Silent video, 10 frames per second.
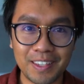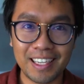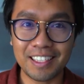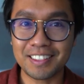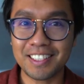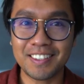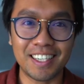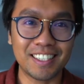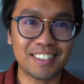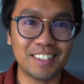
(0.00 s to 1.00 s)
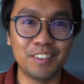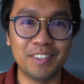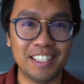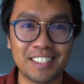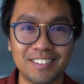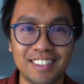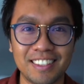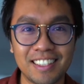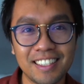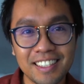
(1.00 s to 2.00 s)
and I'll see you guys on my next one.
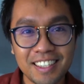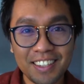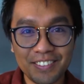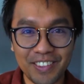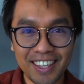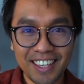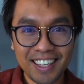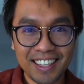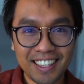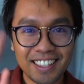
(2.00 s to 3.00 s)
Bye!